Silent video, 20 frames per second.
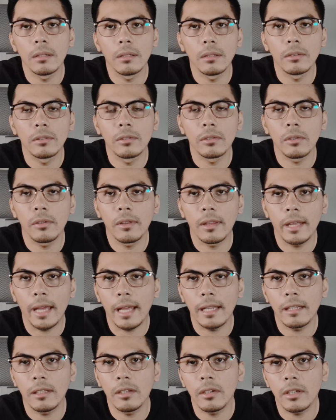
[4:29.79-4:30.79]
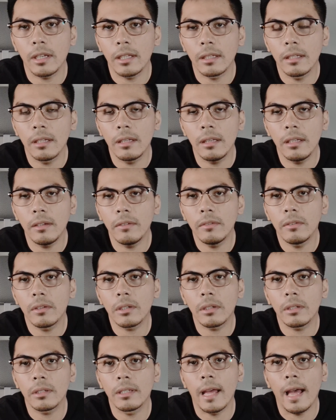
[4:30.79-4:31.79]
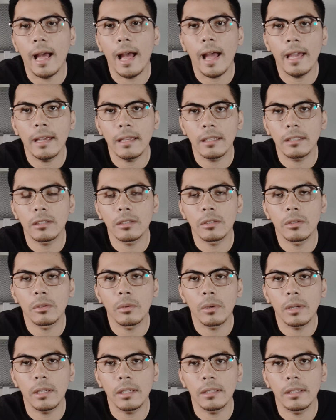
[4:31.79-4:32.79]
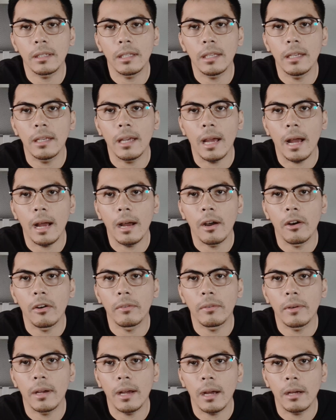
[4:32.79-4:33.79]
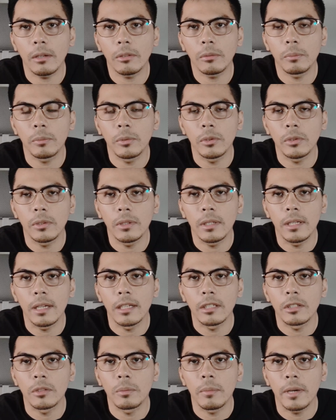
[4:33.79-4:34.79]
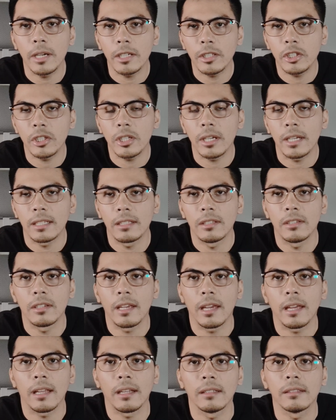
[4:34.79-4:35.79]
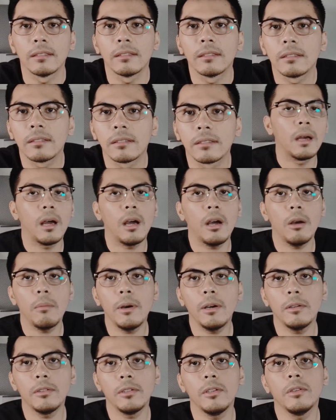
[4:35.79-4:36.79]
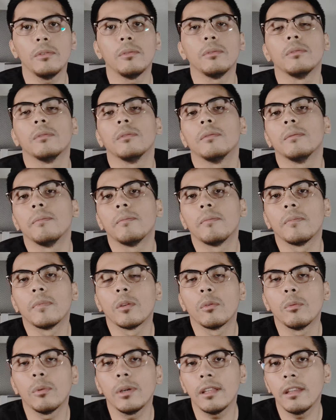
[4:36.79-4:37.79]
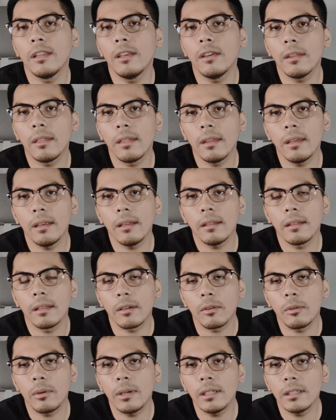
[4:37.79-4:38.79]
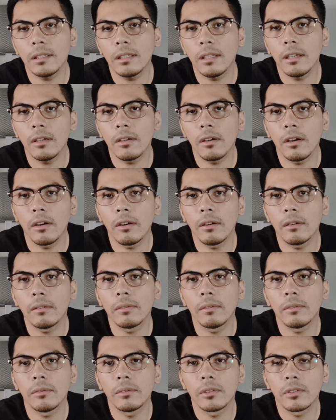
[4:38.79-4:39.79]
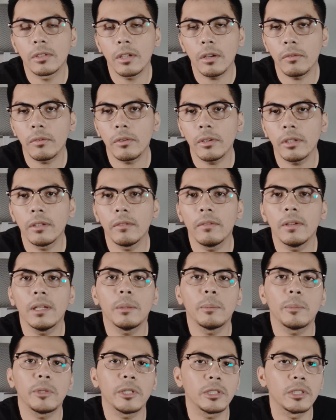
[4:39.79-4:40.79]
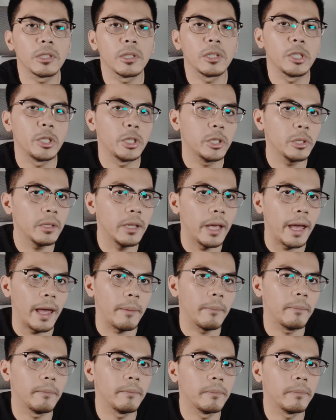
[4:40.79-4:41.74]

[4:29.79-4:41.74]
so that you can deliver the highest quality of output as much as you can. How about you? What do you think the quality of software developers should have?